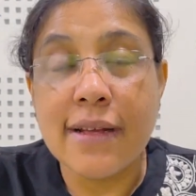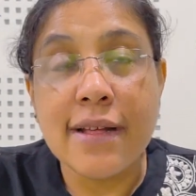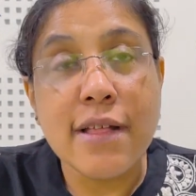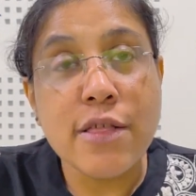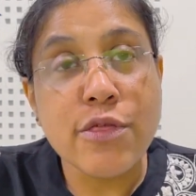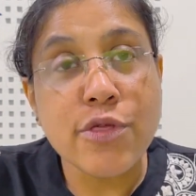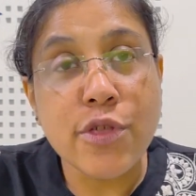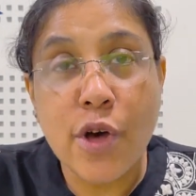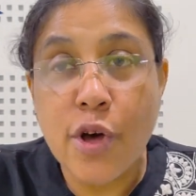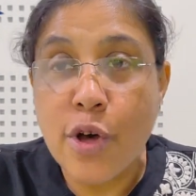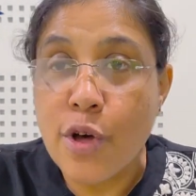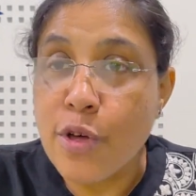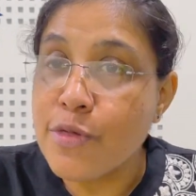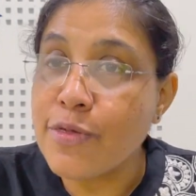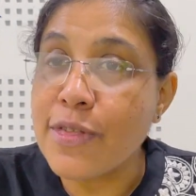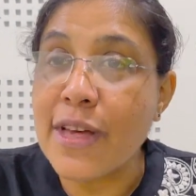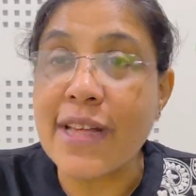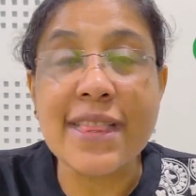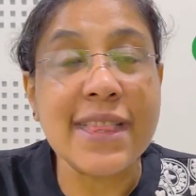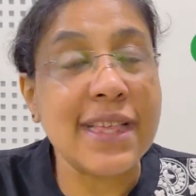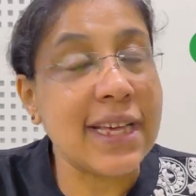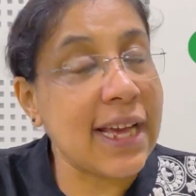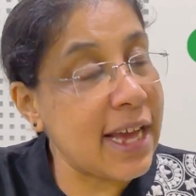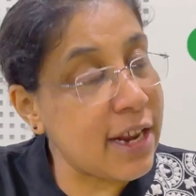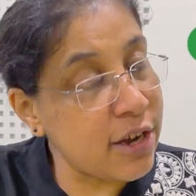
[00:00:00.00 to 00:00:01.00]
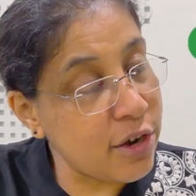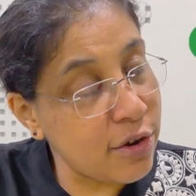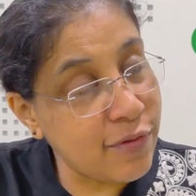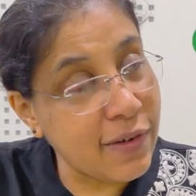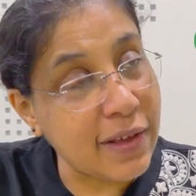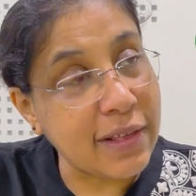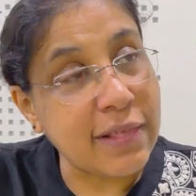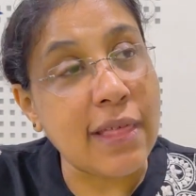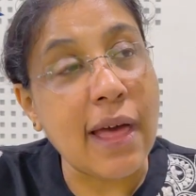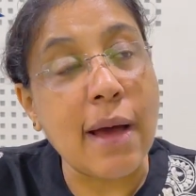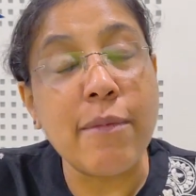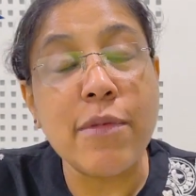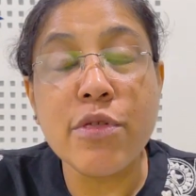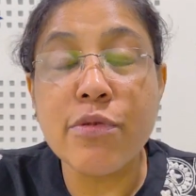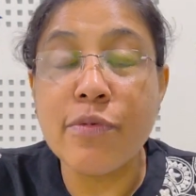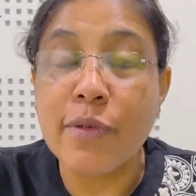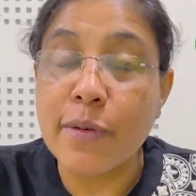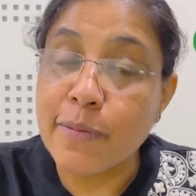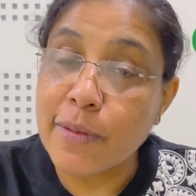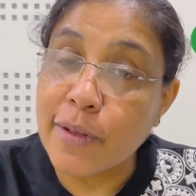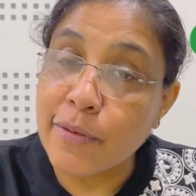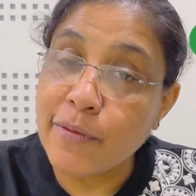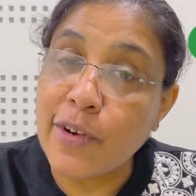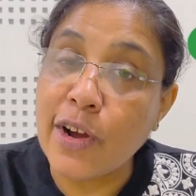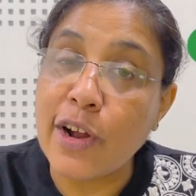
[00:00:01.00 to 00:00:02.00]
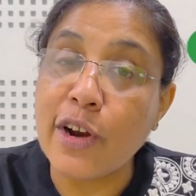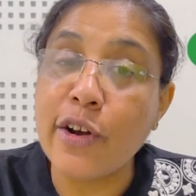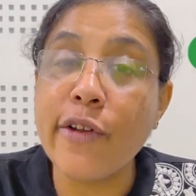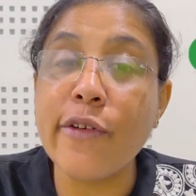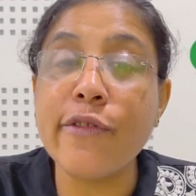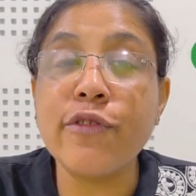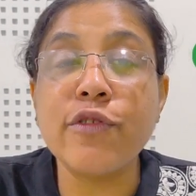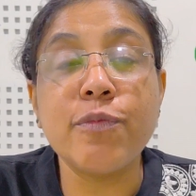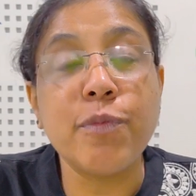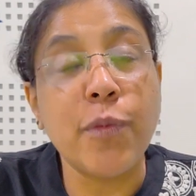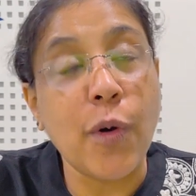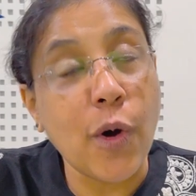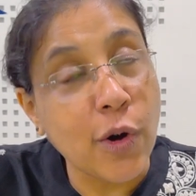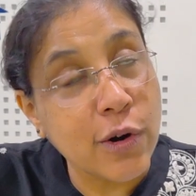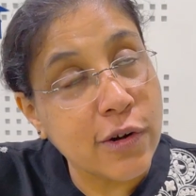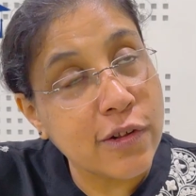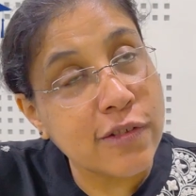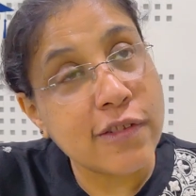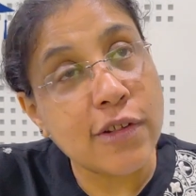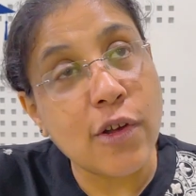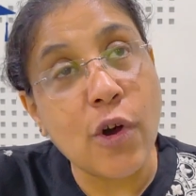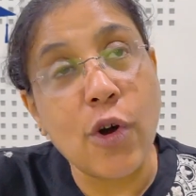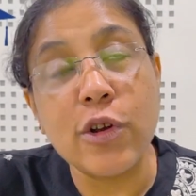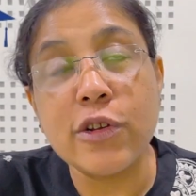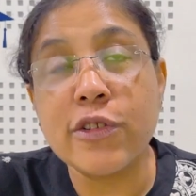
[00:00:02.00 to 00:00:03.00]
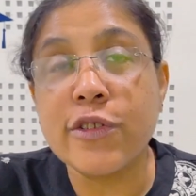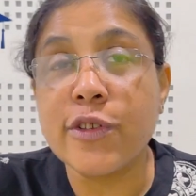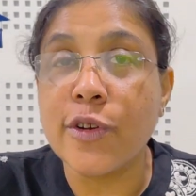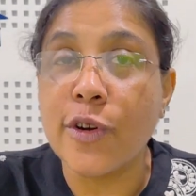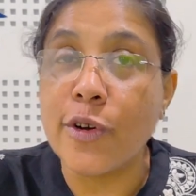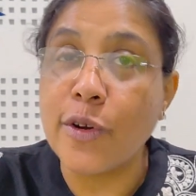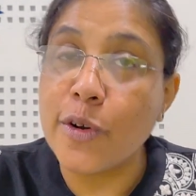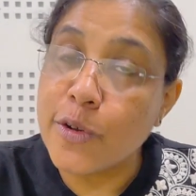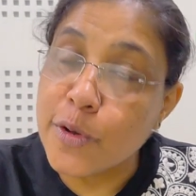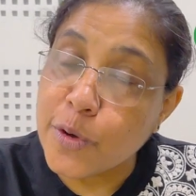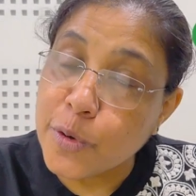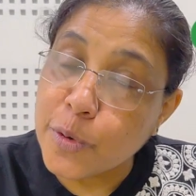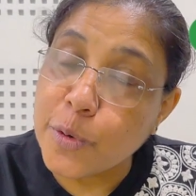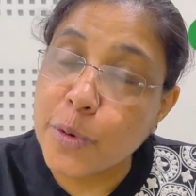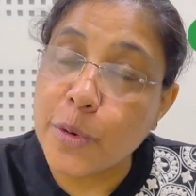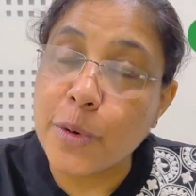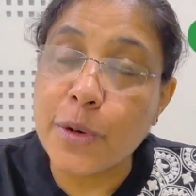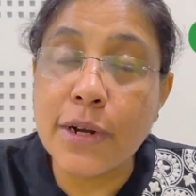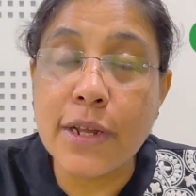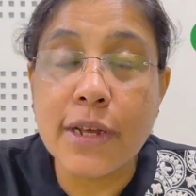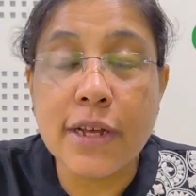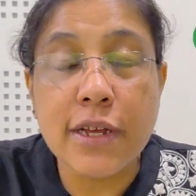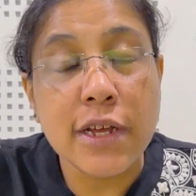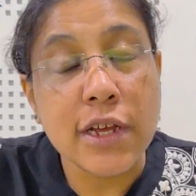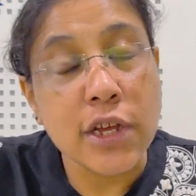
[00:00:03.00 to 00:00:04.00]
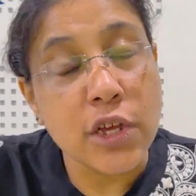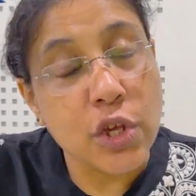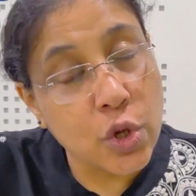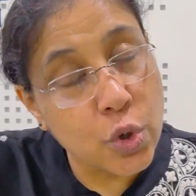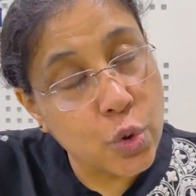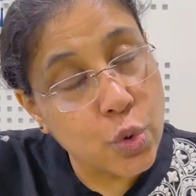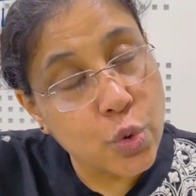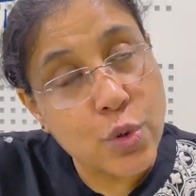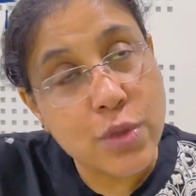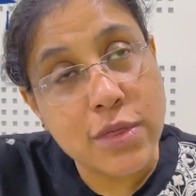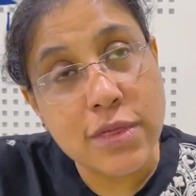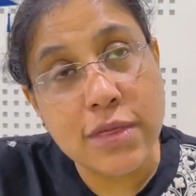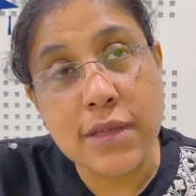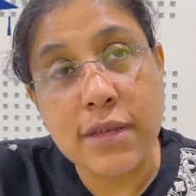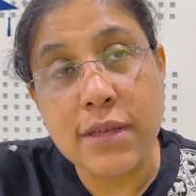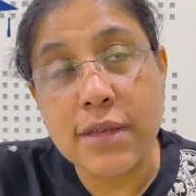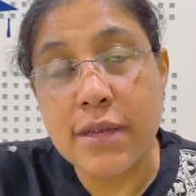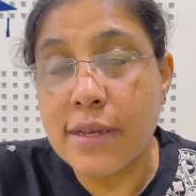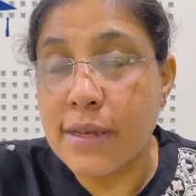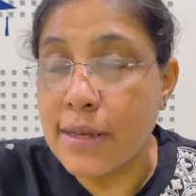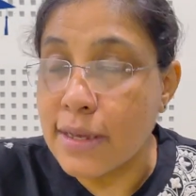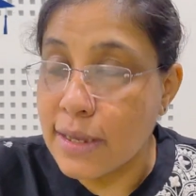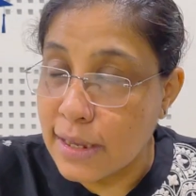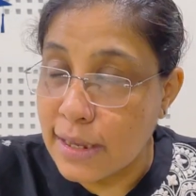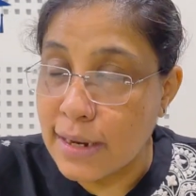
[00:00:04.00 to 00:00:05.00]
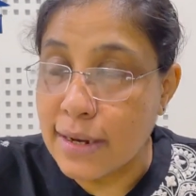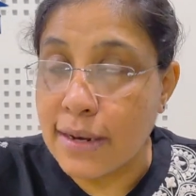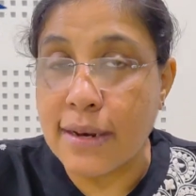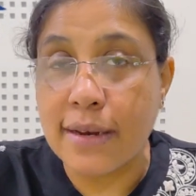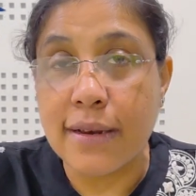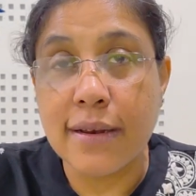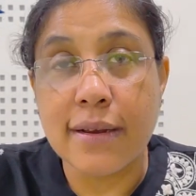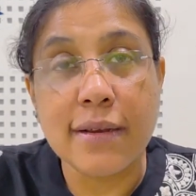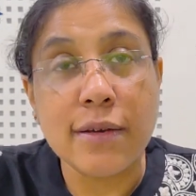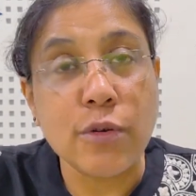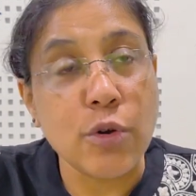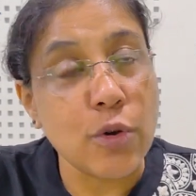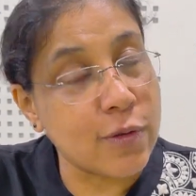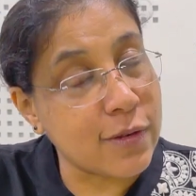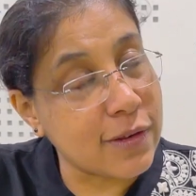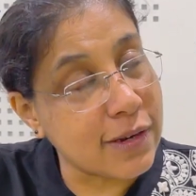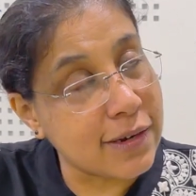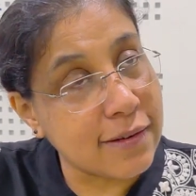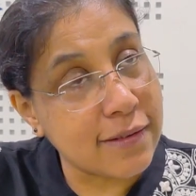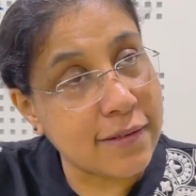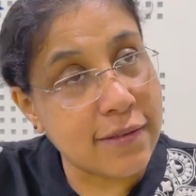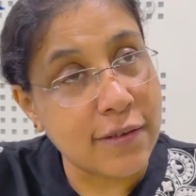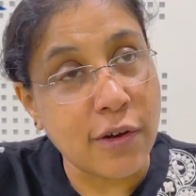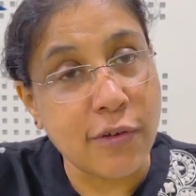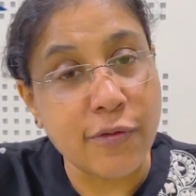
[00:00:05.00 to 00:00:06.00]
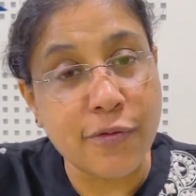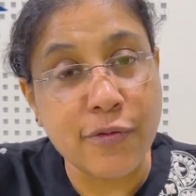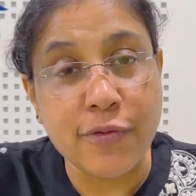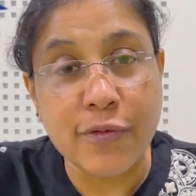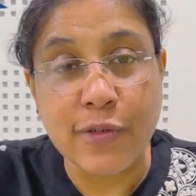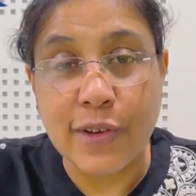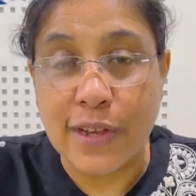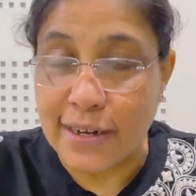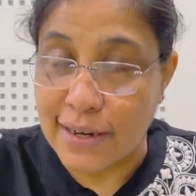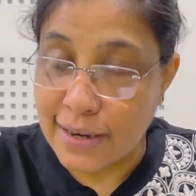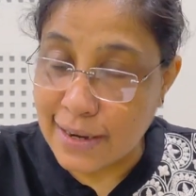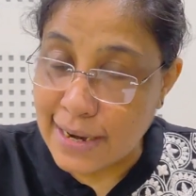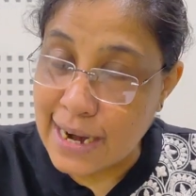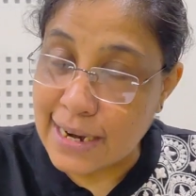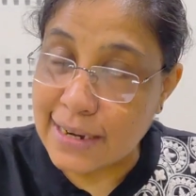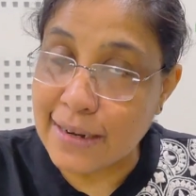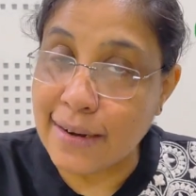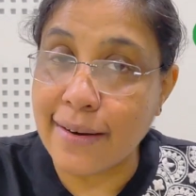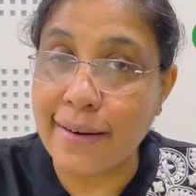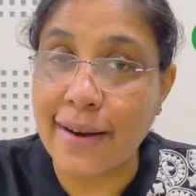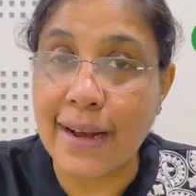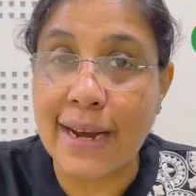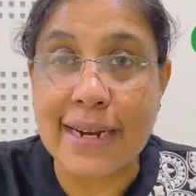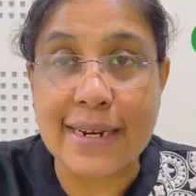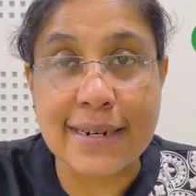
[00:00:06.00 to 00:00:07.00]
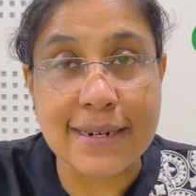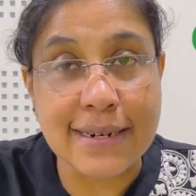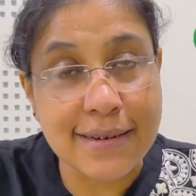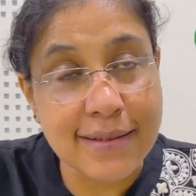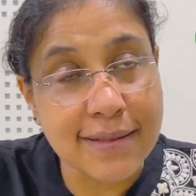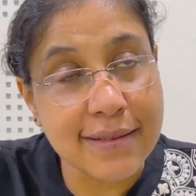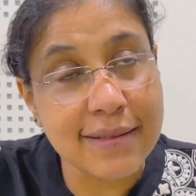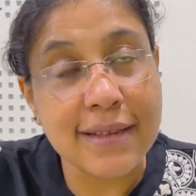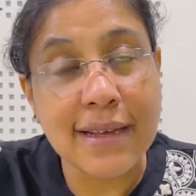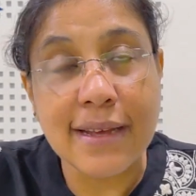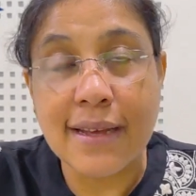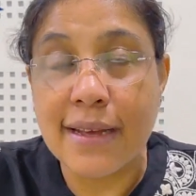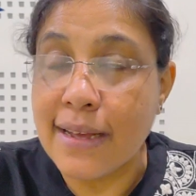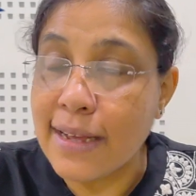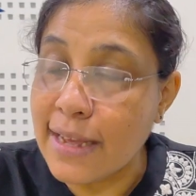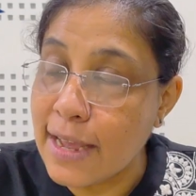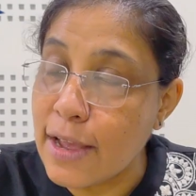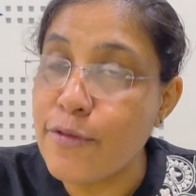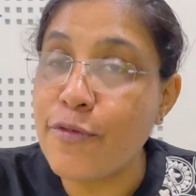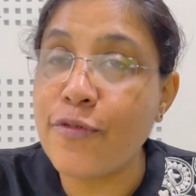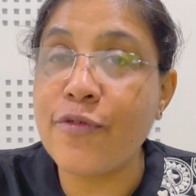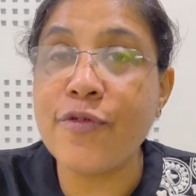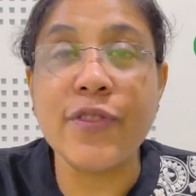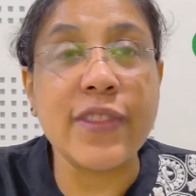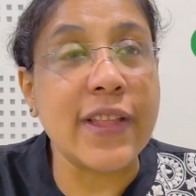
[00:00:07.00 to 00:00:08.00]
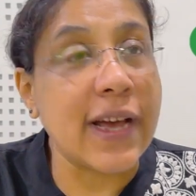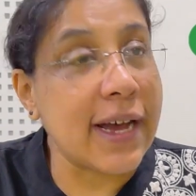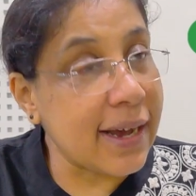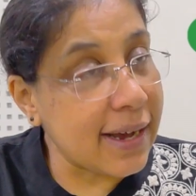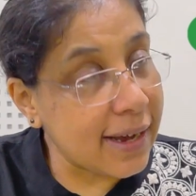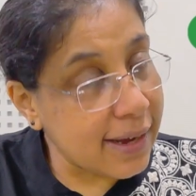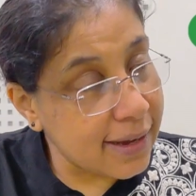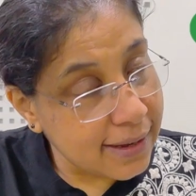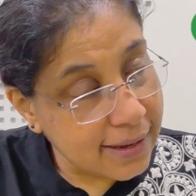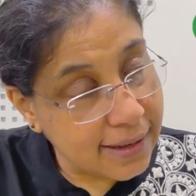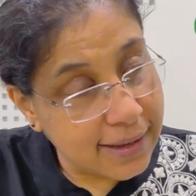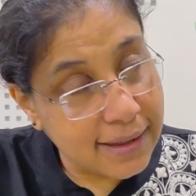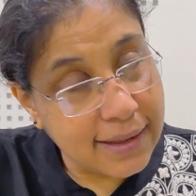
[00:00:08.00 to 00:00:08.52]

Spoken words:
So such kind of examples from the world of sports also you could use in questions of international relations if the